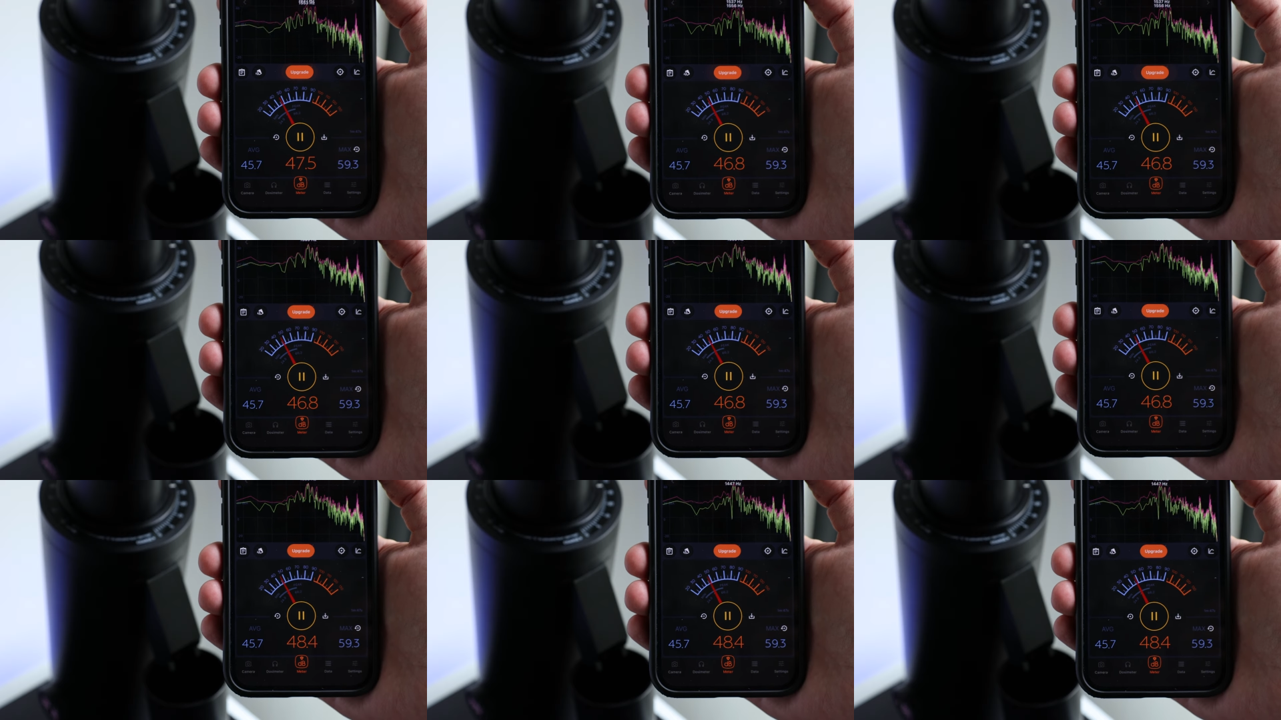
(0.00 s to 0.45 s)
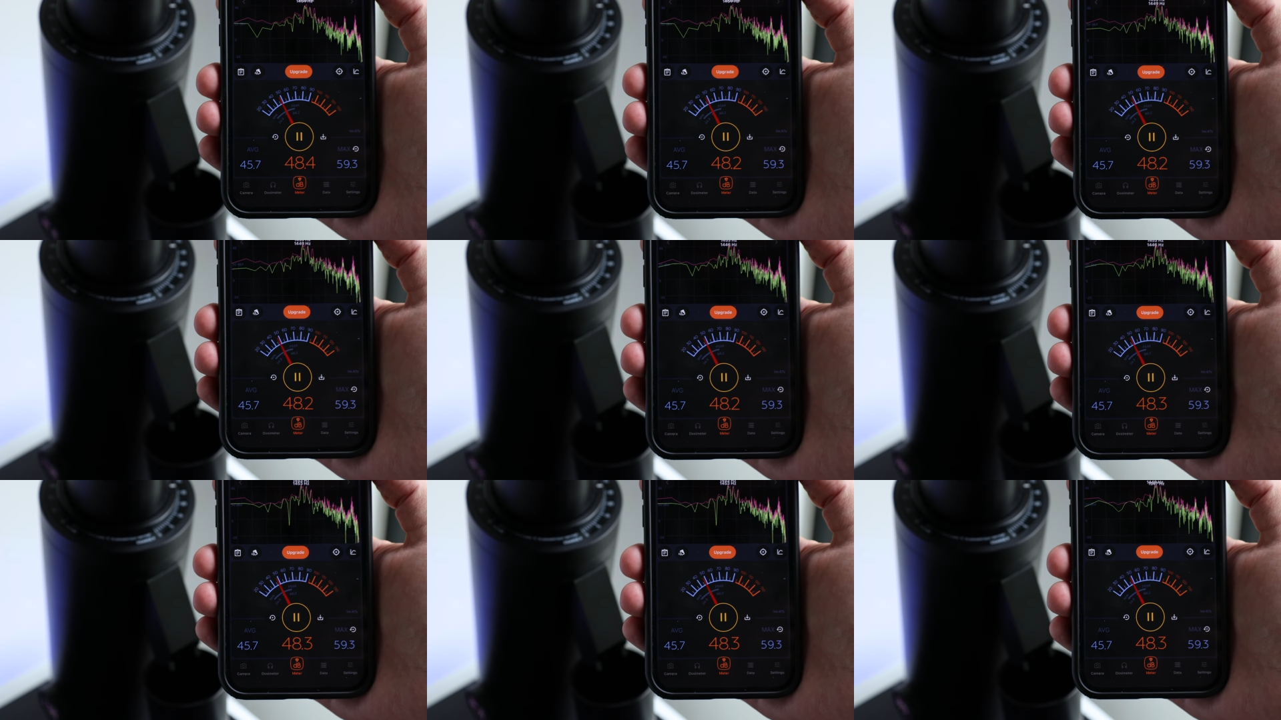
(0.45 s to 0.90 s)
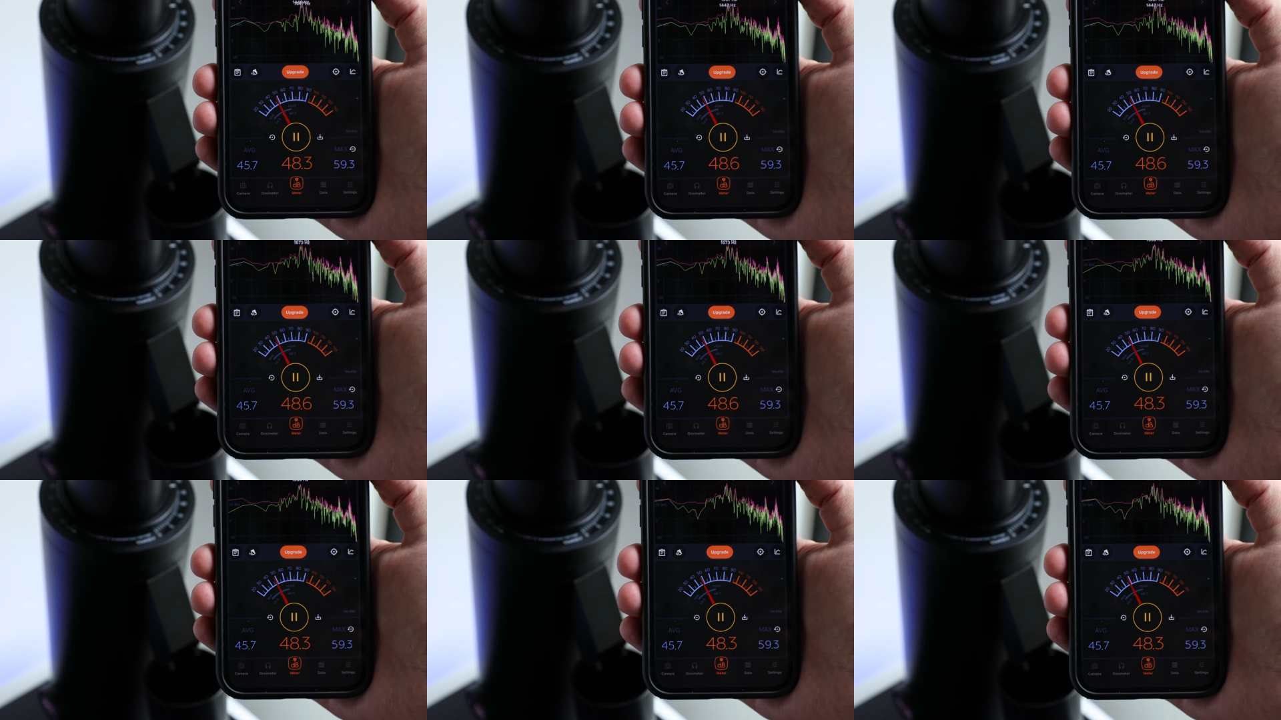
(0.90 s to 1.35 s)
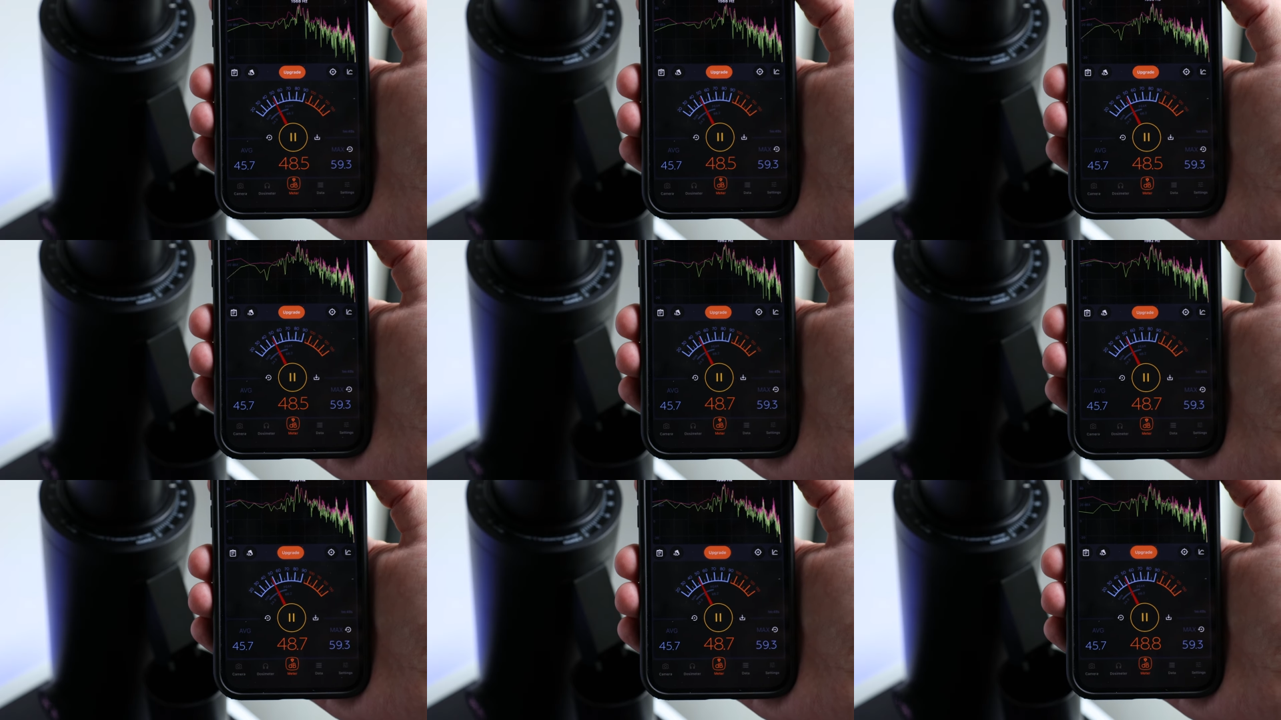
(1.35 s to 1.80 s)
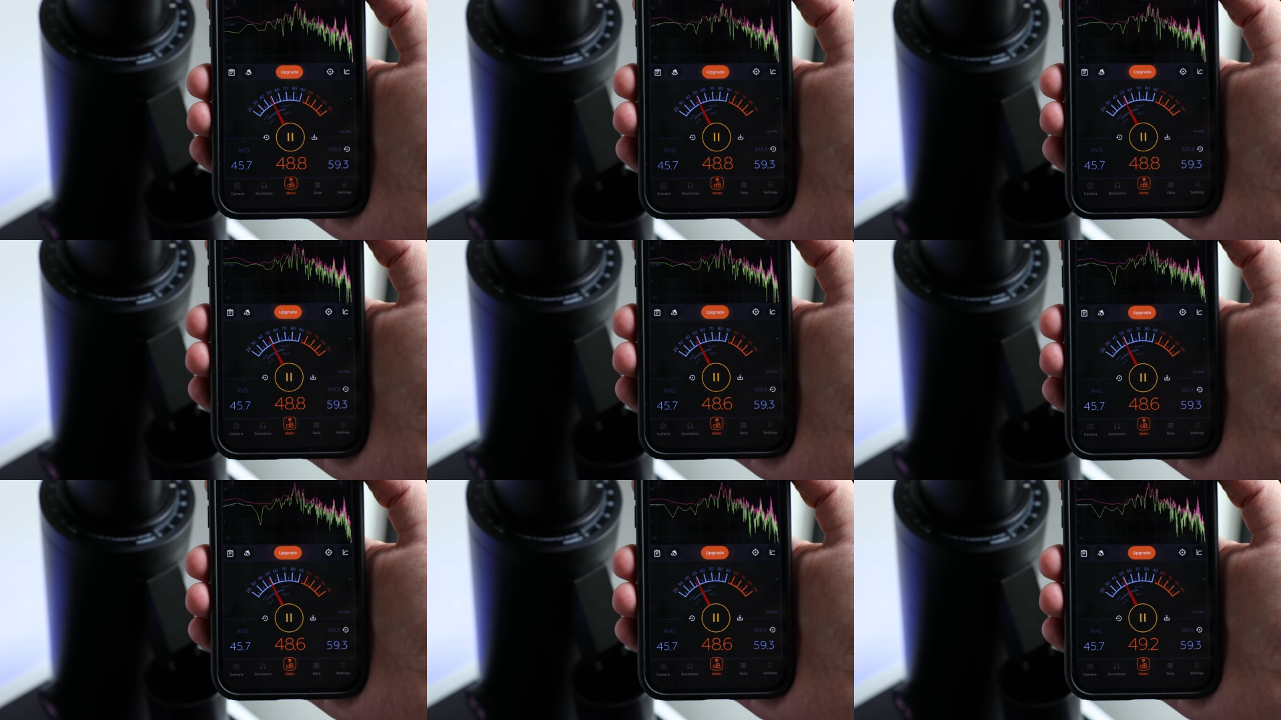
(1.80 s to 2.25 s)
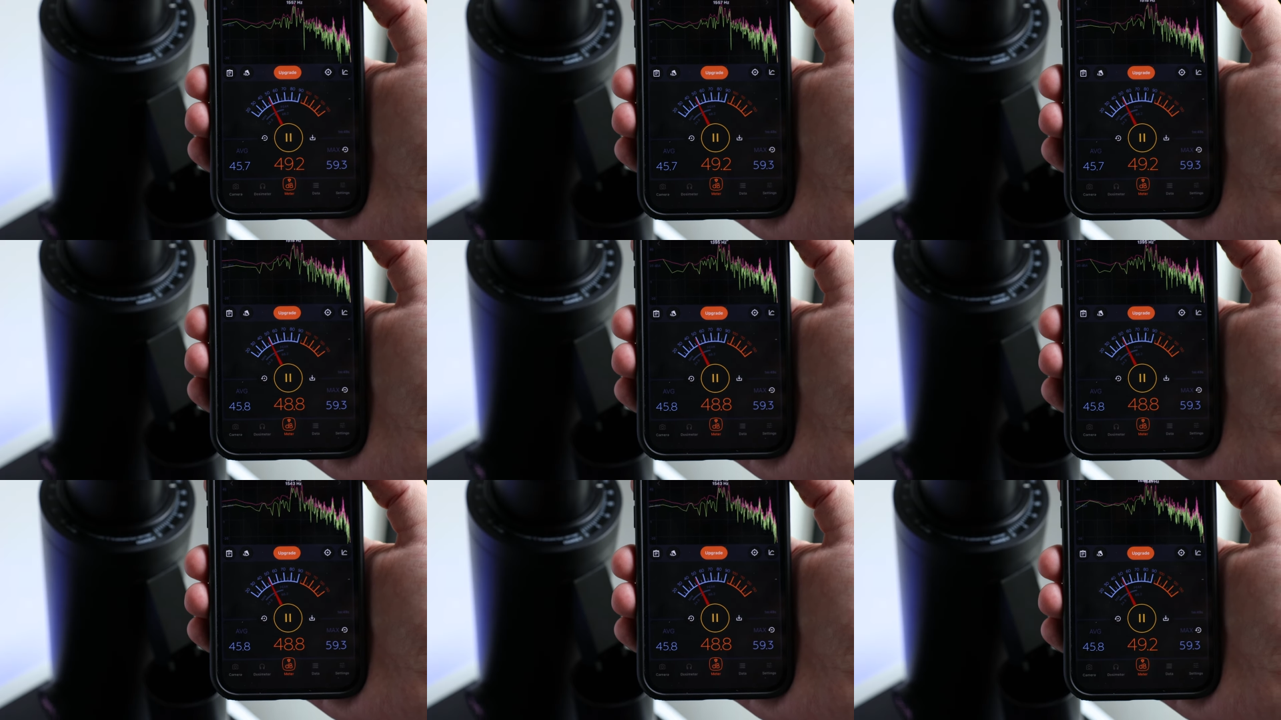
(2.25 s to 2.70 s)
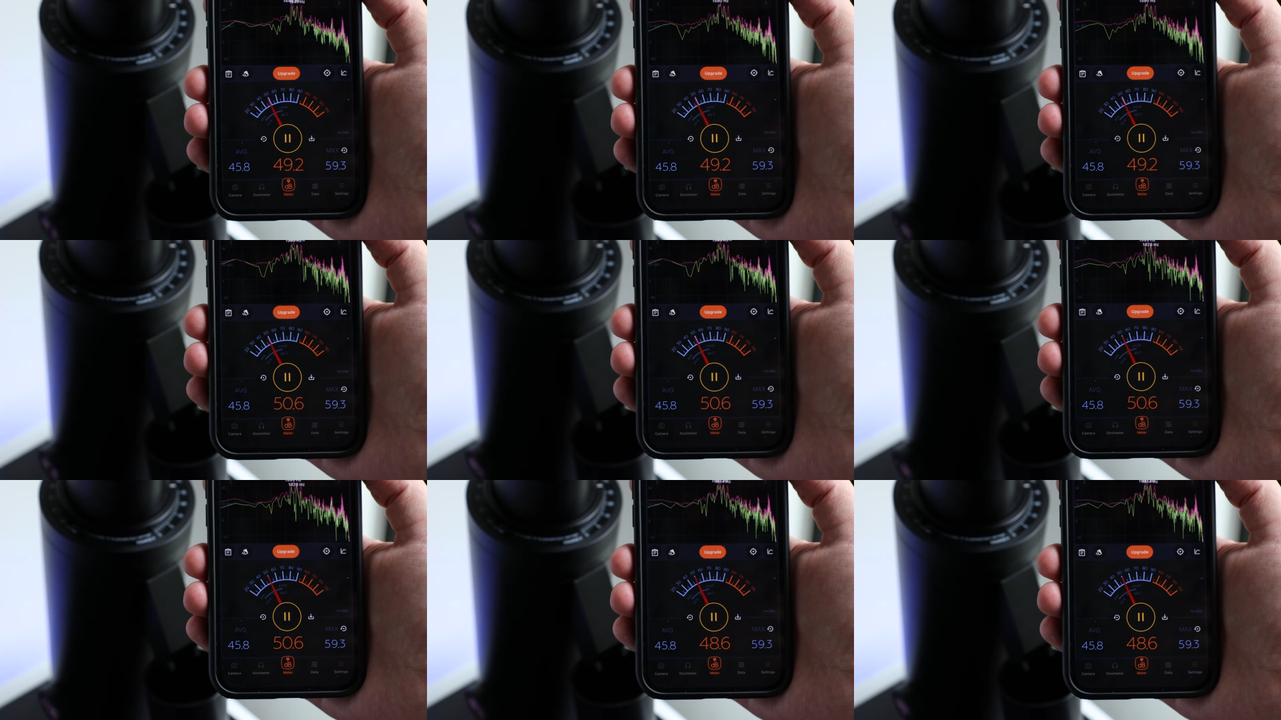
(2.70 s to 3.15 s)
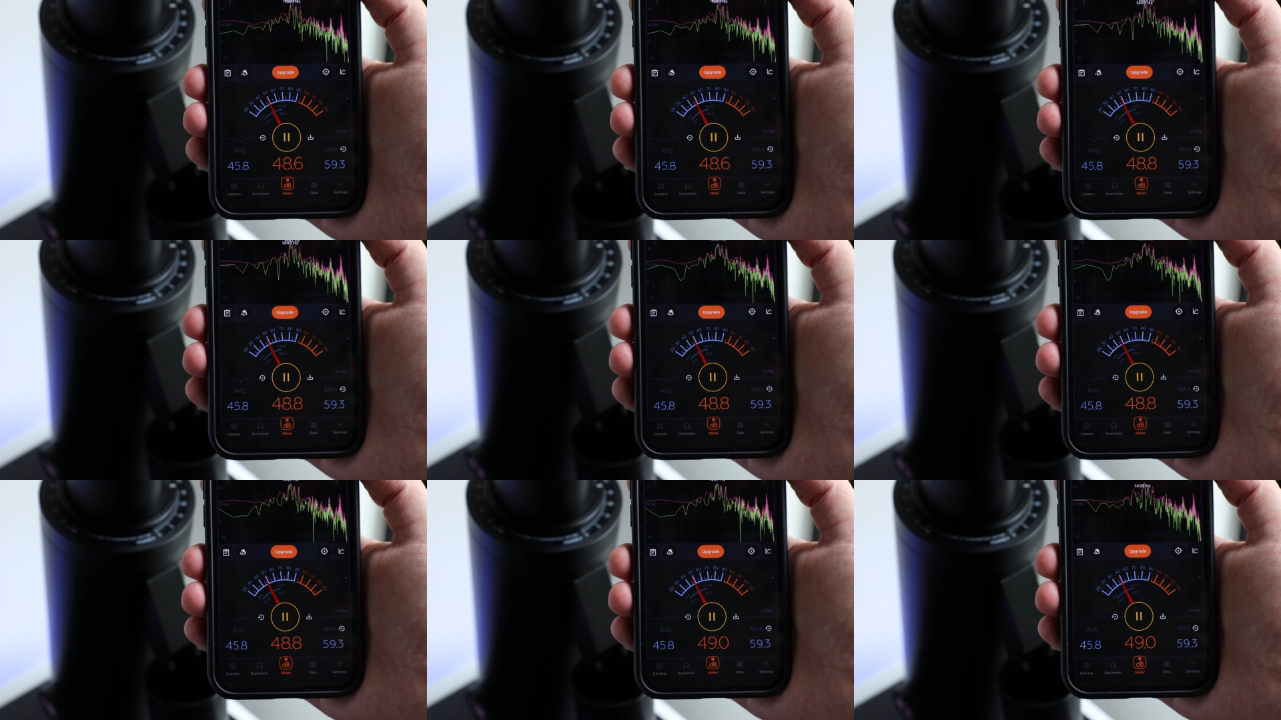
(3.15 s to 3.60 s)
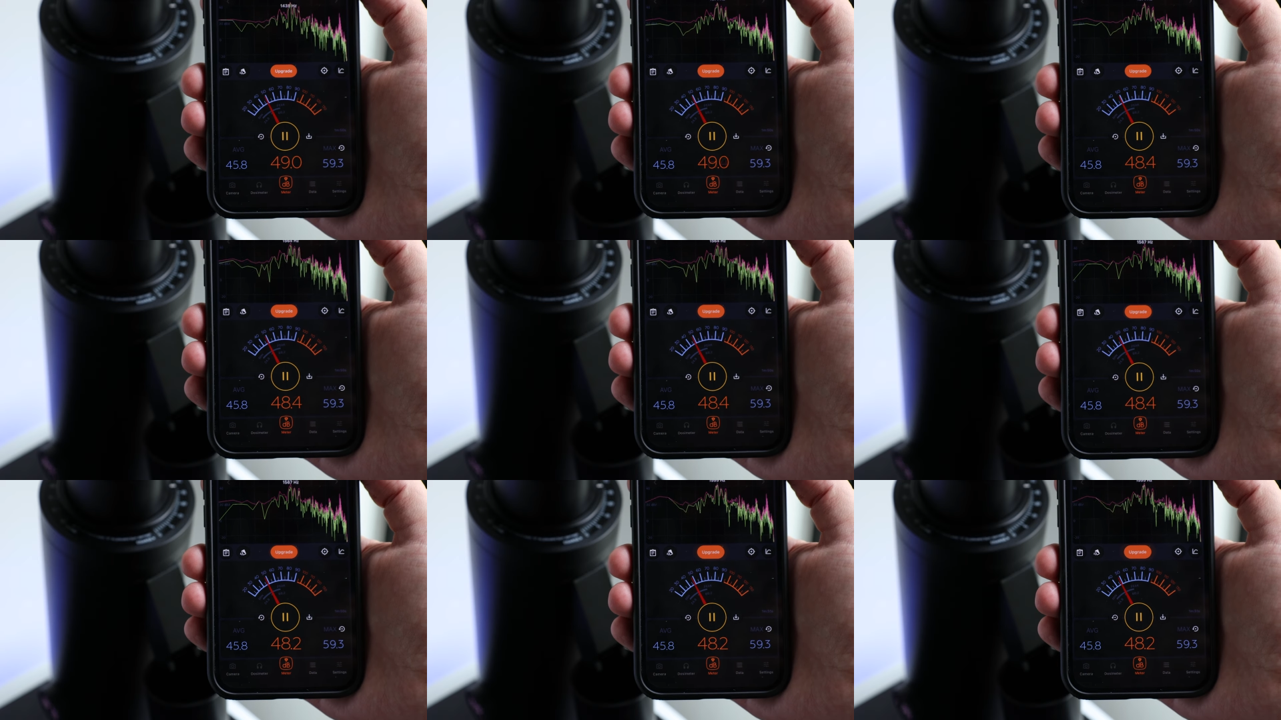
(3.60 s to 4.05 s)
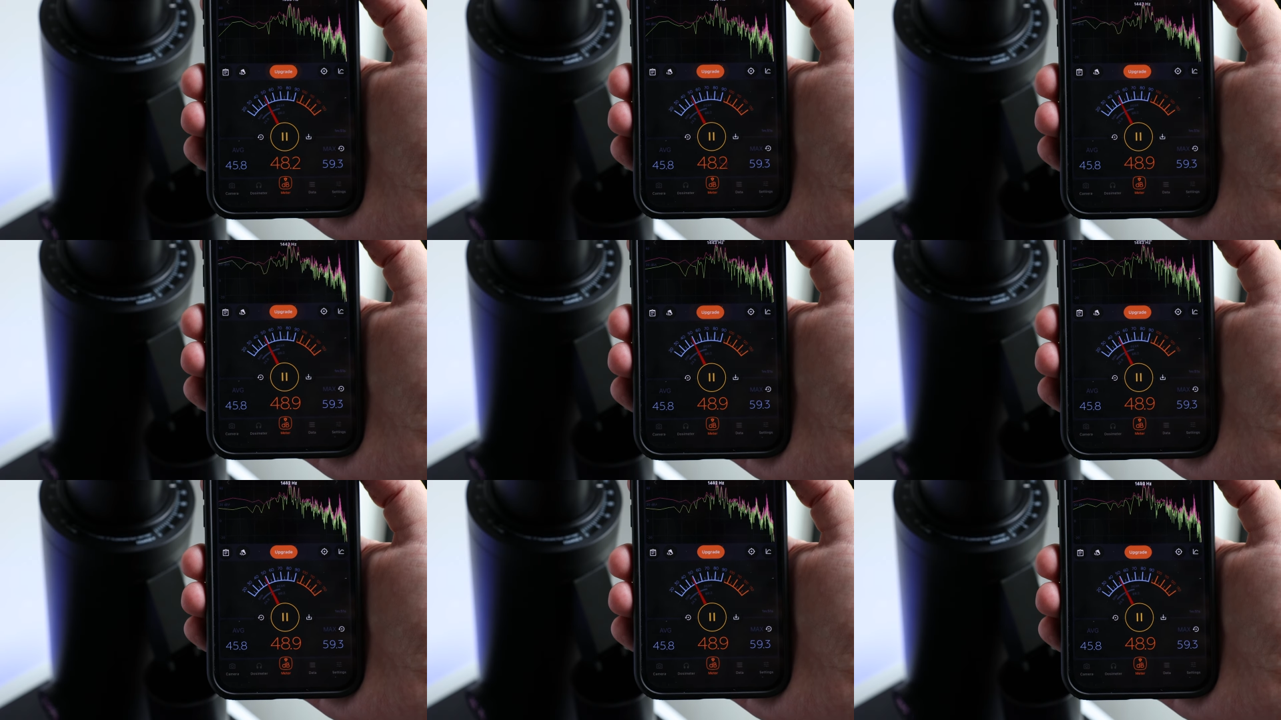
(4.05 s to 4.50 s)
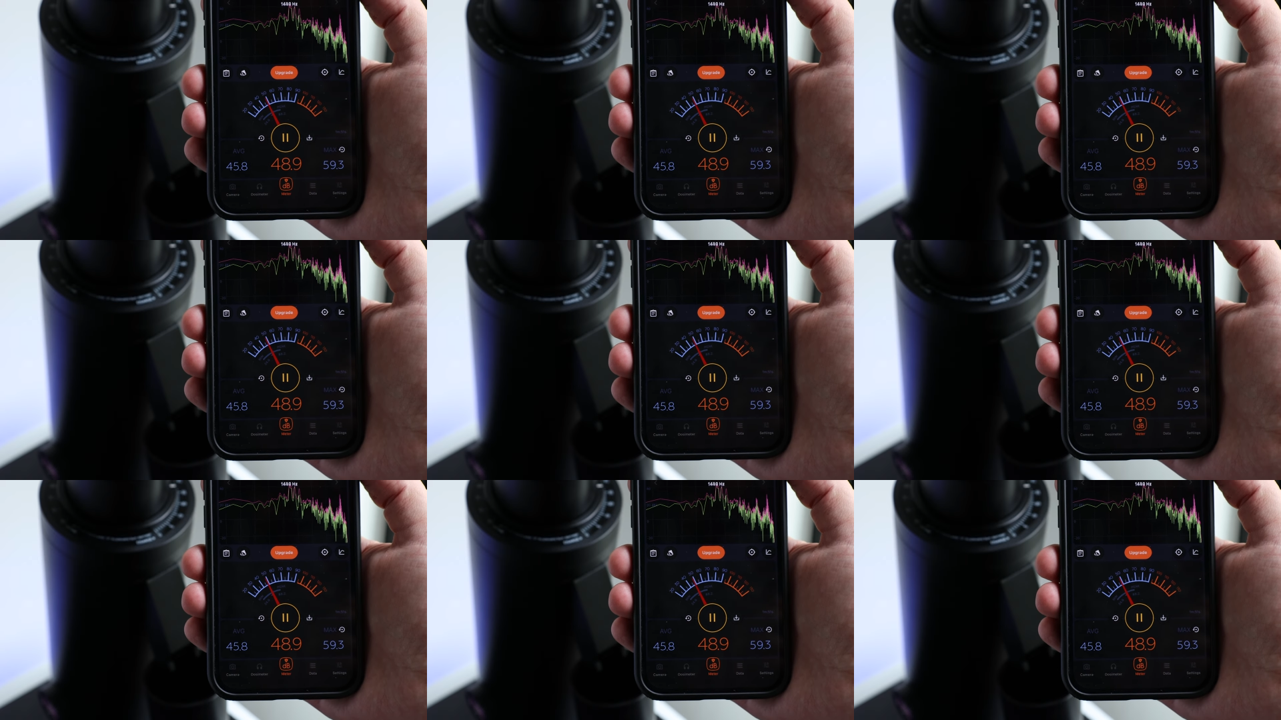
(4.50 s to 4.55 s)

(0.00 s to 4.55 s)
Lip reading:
No face is visible, so there are no lips to read.